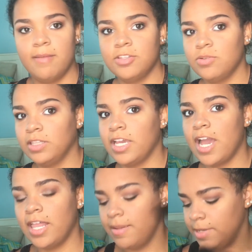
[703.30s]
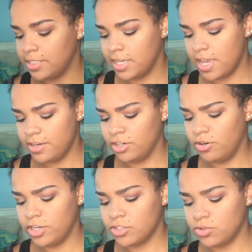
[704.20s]
I'm going to do a light highlight because again,
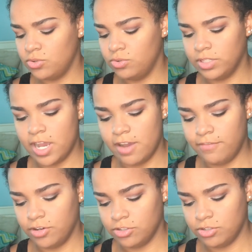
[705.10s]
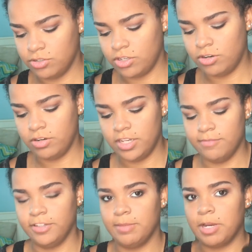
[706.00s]
you're going to school, not a photo shoot, so you don't need a
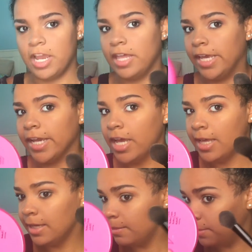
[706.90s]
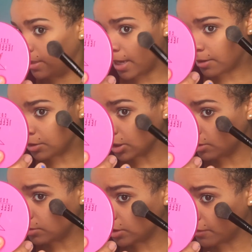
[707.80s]
really bright highlight. But I don't
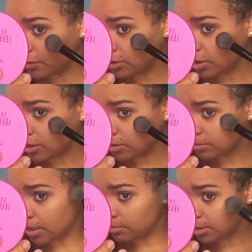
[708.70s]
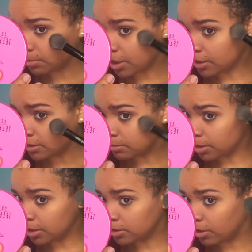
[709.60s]
know, Jeffree Star sometimes surprises
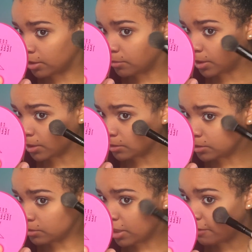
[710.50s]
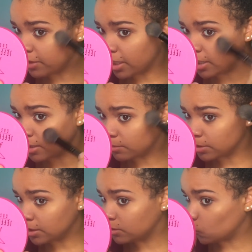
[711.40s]
me, so I don't want to go too heavy-handed
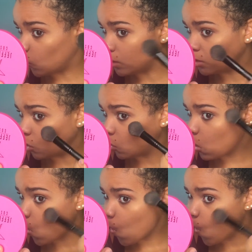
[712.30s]
with this one.